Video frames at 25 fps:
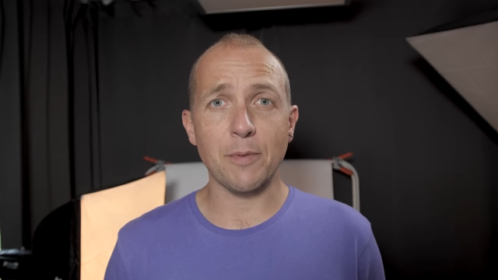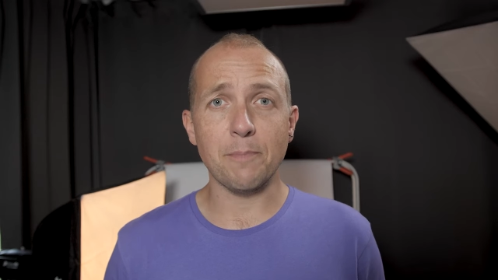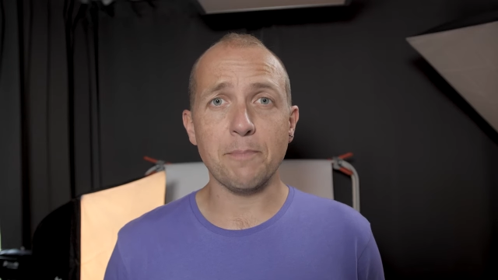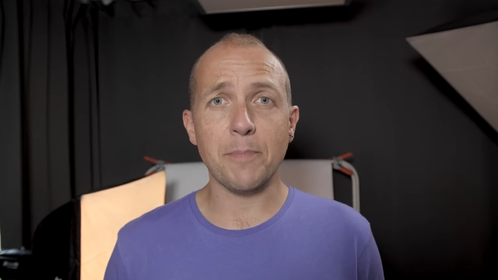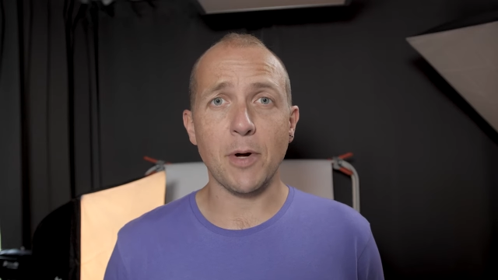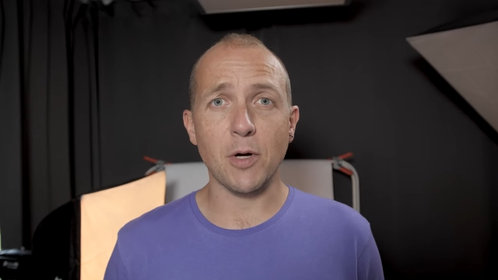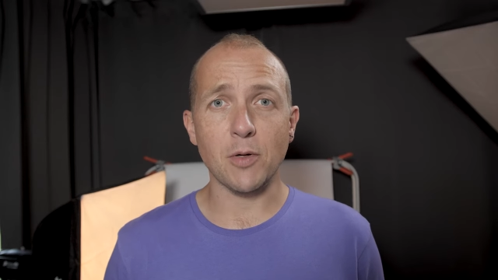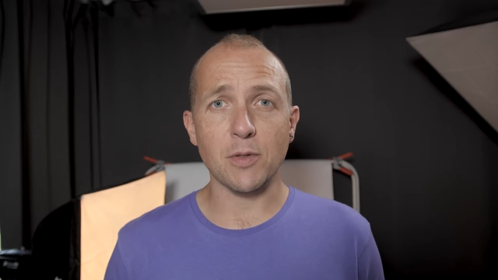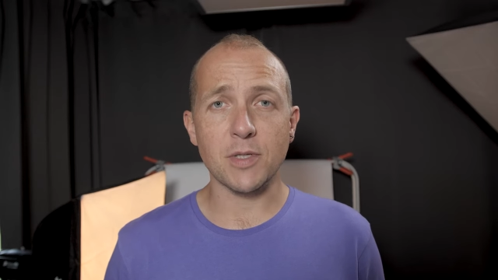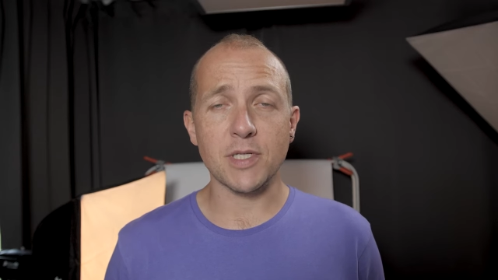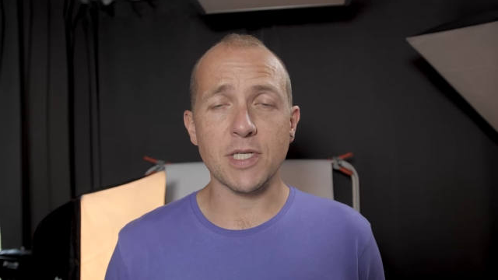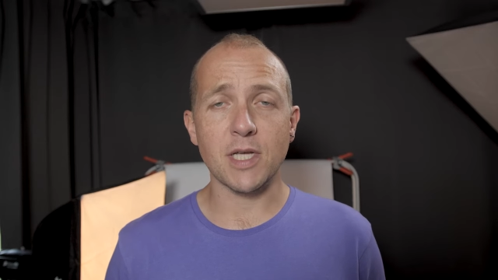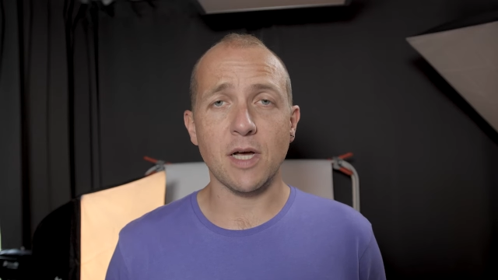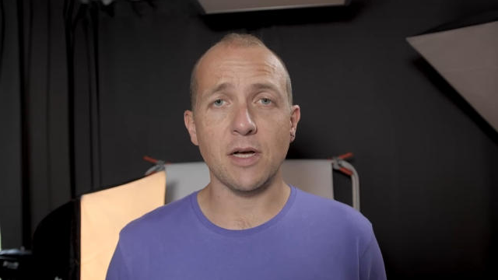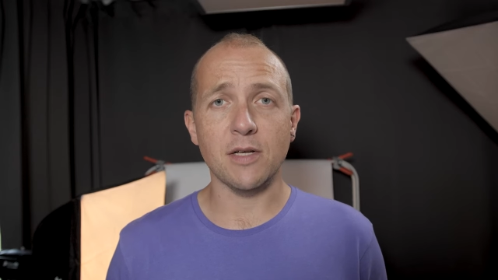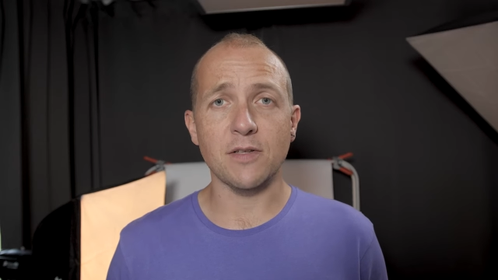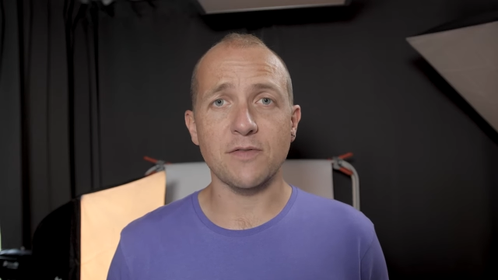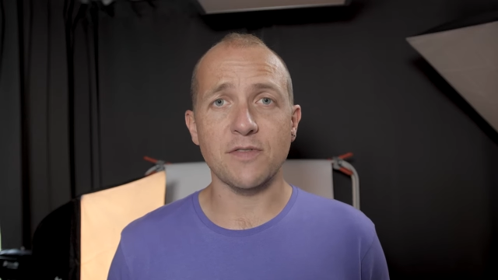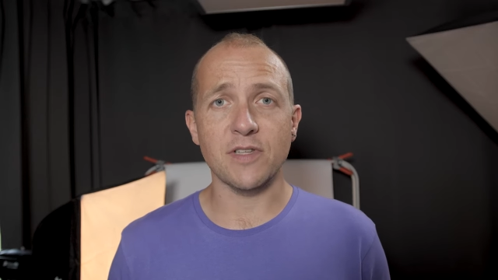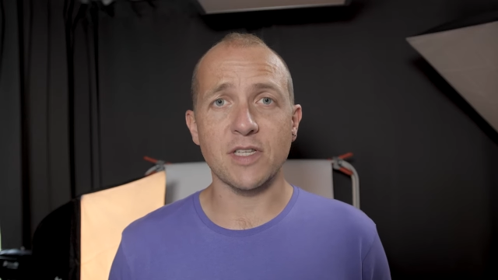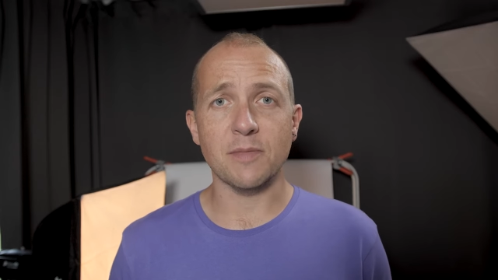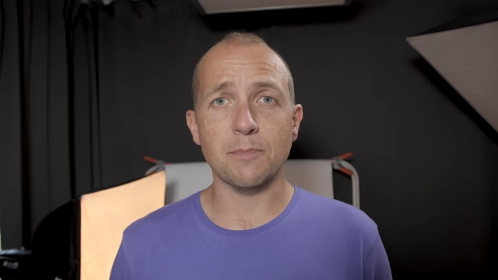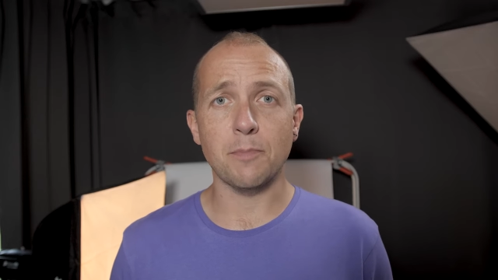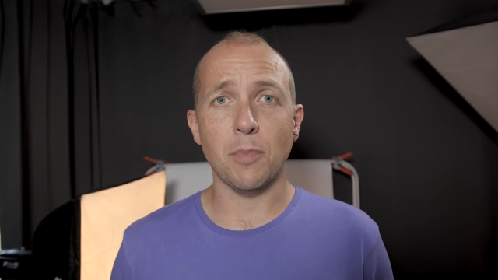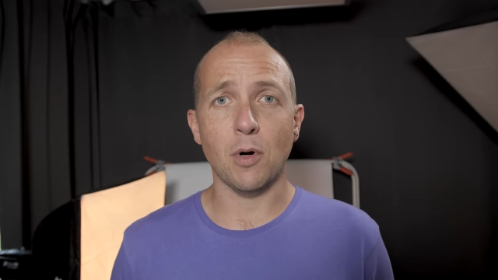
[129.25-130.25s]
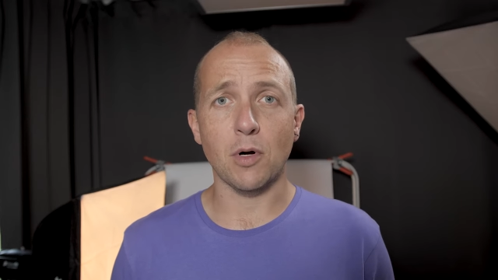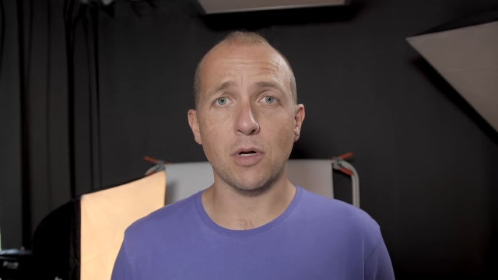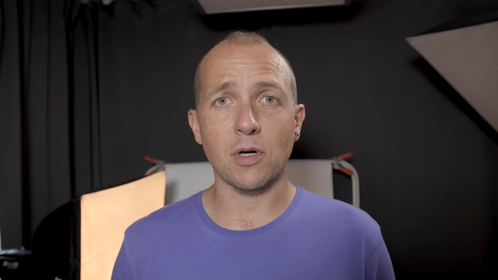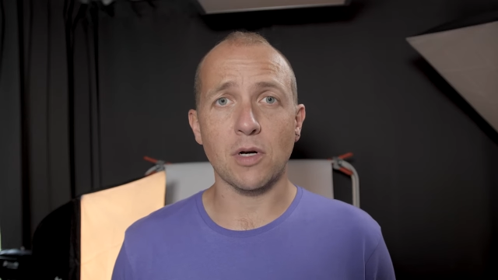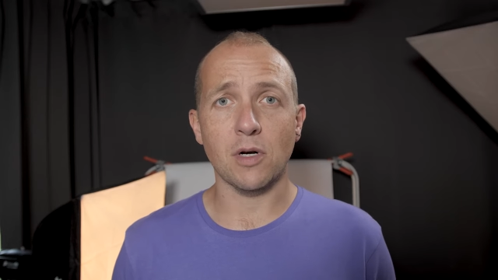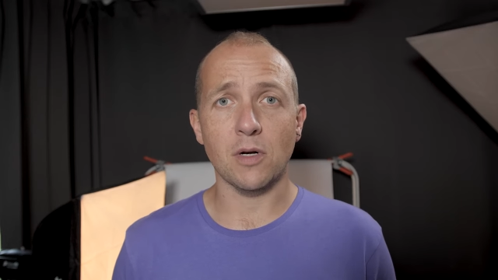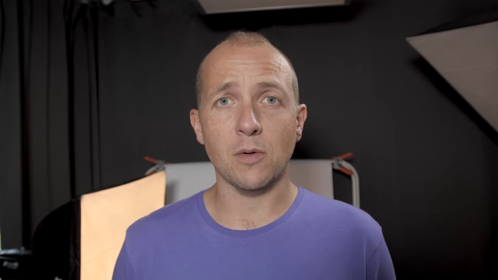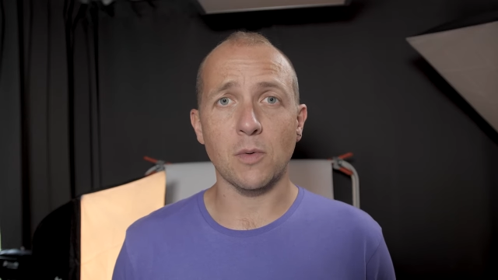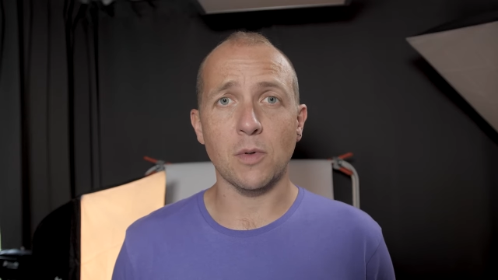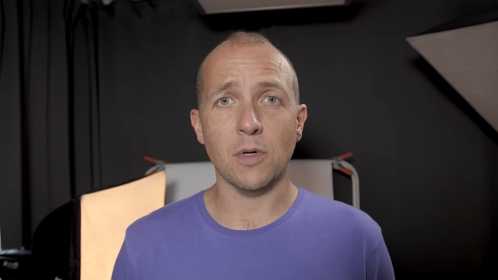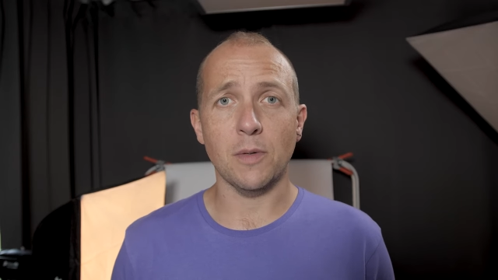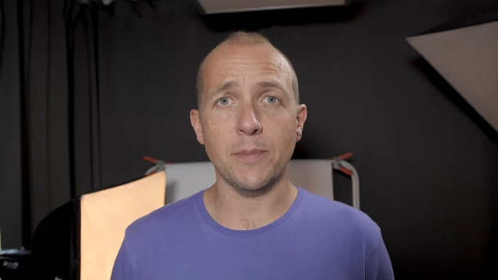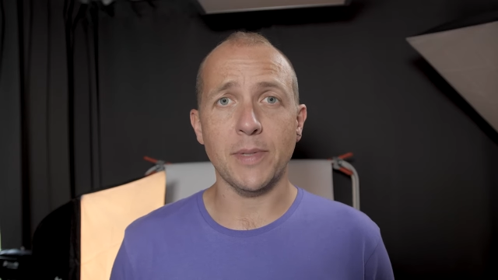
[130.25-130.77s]
on both sides of this
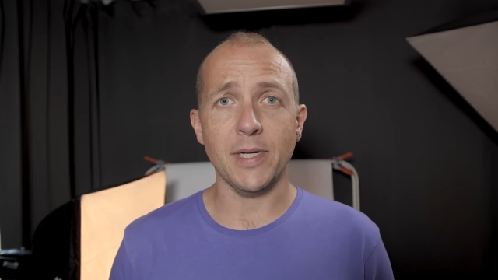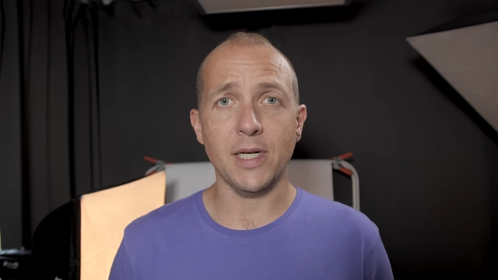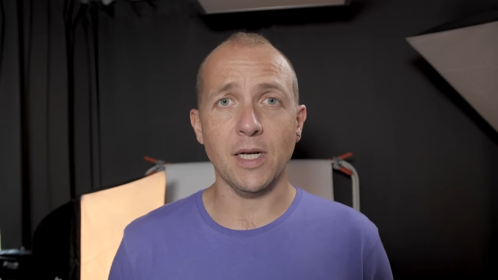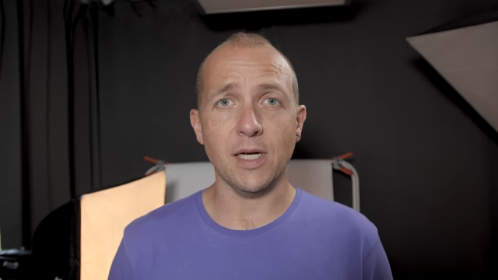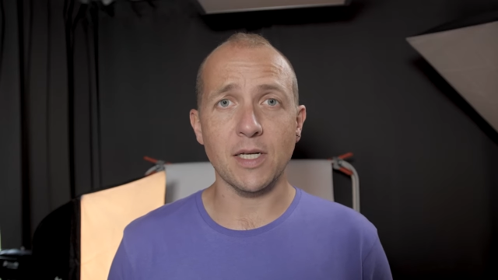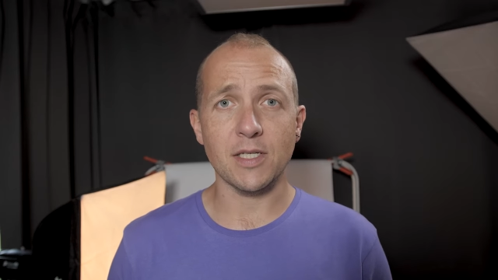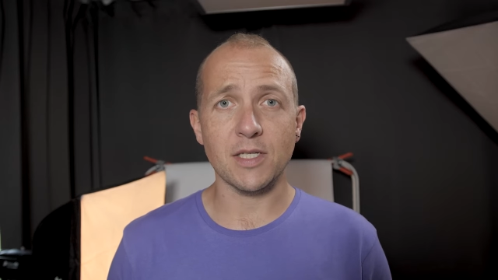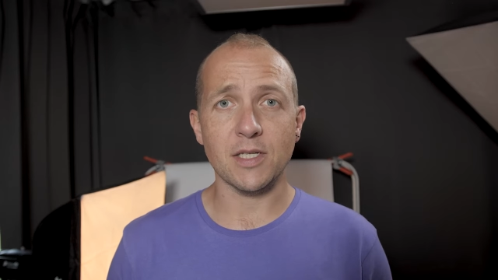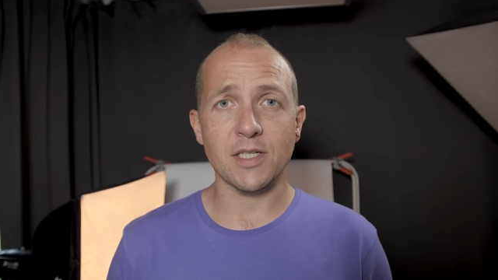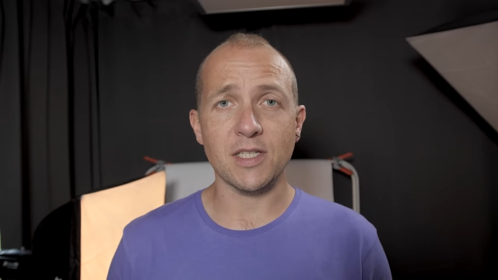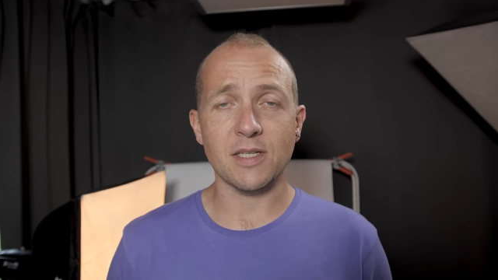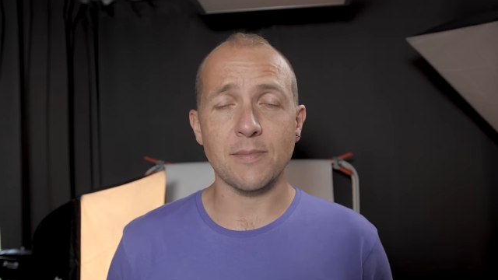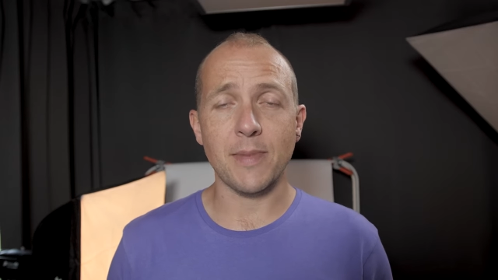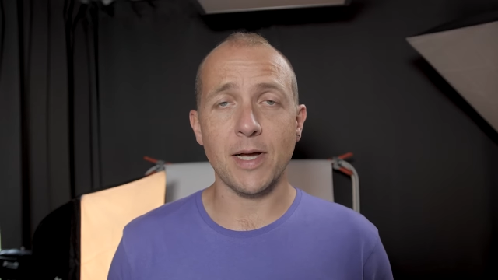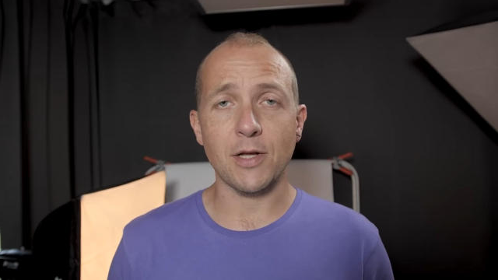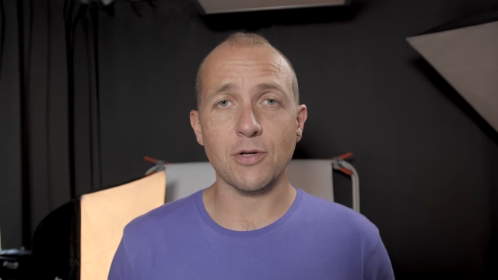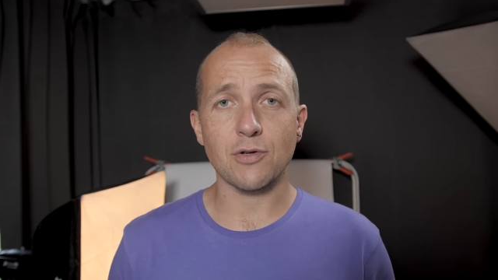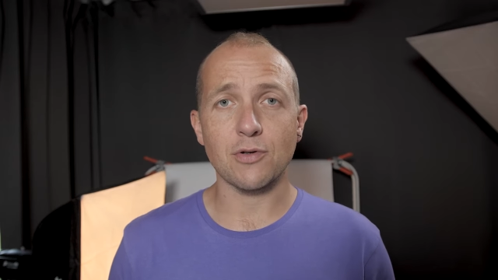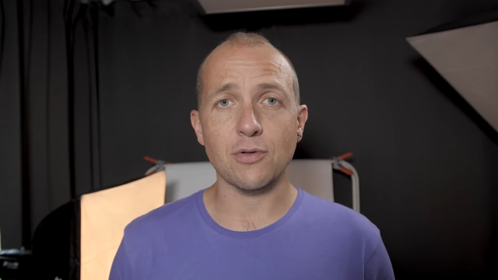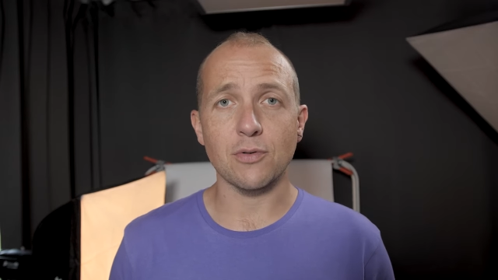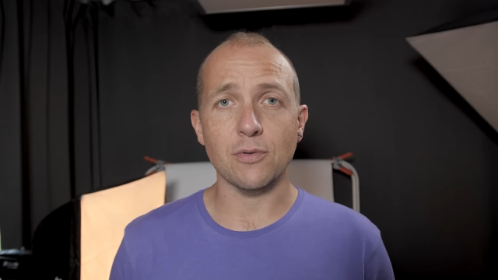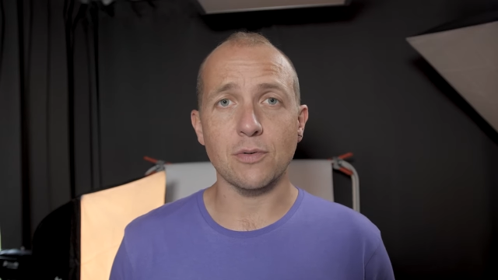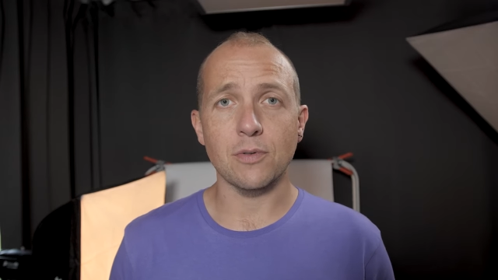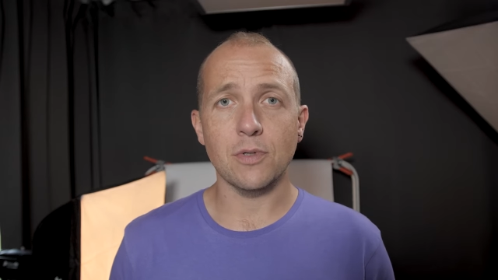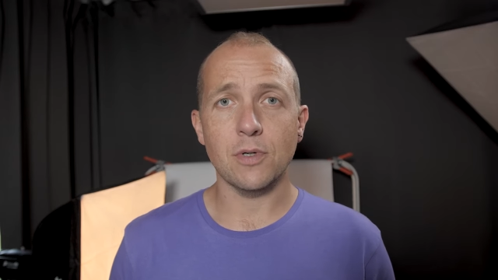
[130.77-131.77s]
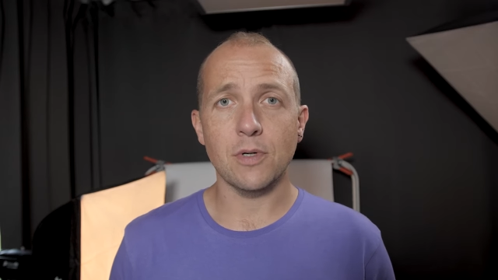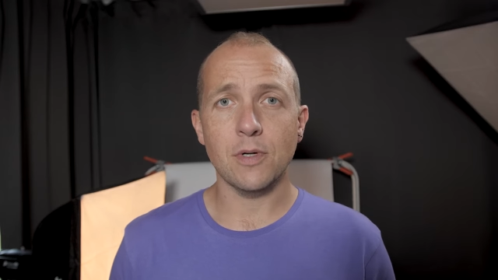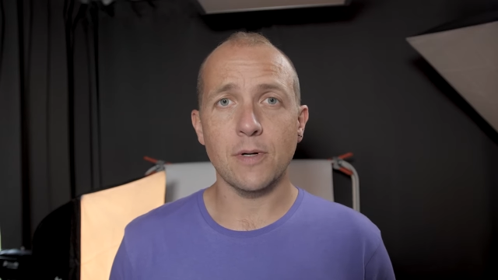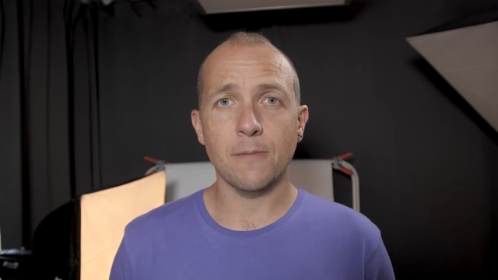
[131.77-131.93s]
bottle. We want to be nice and symmetrical.